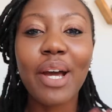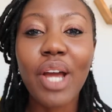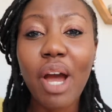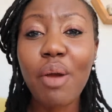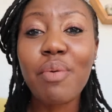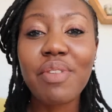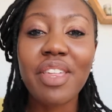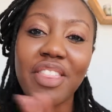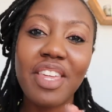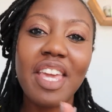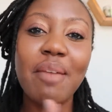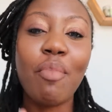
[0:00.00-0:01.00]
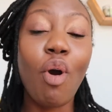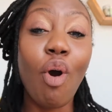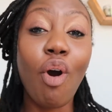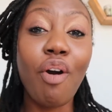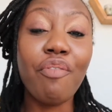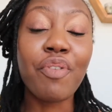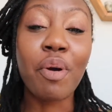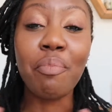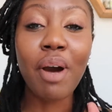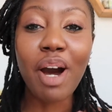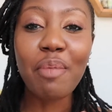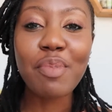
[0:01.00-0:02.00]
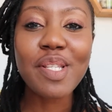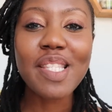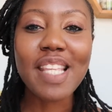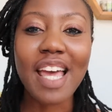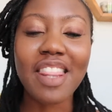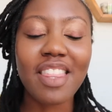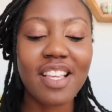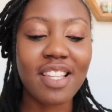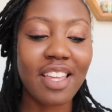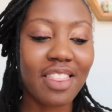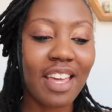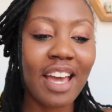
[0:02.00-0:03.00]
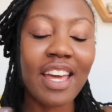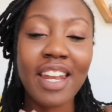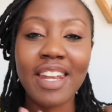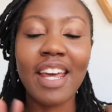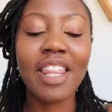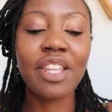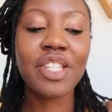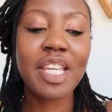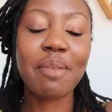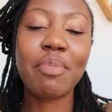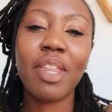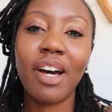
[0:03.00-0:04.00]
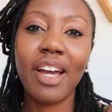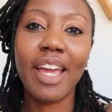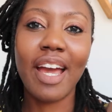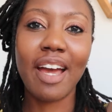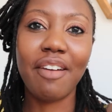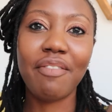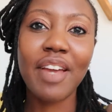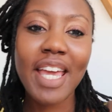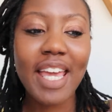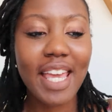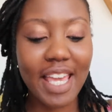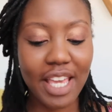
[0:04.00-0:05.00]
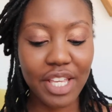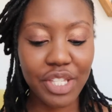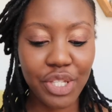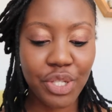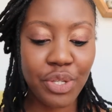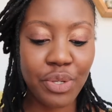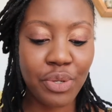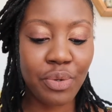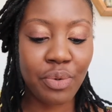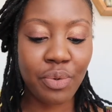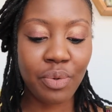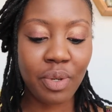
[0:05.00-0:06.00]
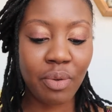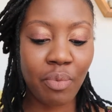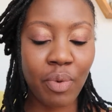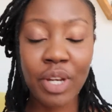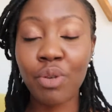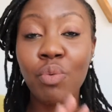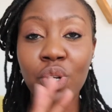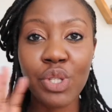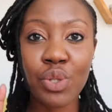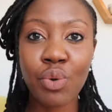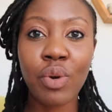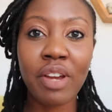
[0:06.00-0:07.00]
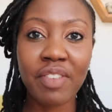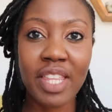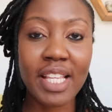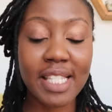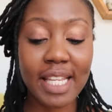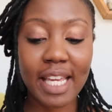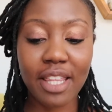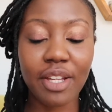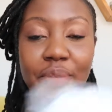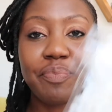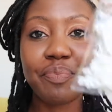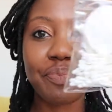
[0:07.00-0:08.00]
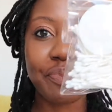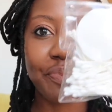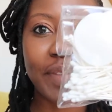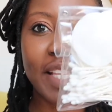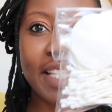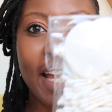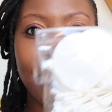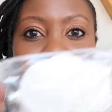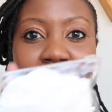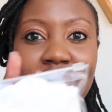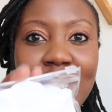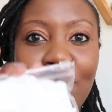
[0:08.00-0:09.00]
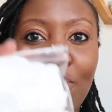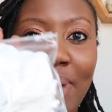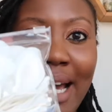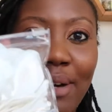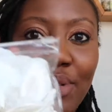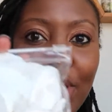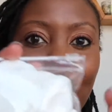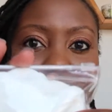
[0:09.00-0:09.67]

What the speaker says: Now, going with the theme of compartments and things like that, another tip that I have is to, when you want to store everything together, is to have a nice little pouch.